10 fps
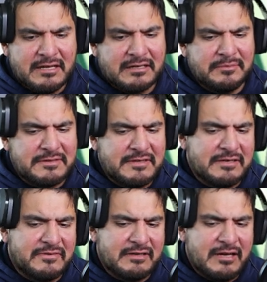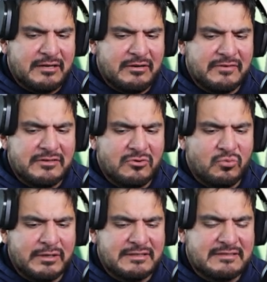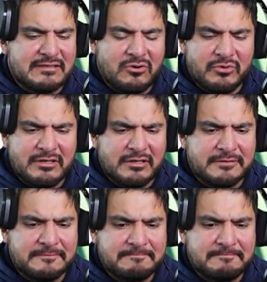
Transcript: Come to think of it, I don't even know what's the going on.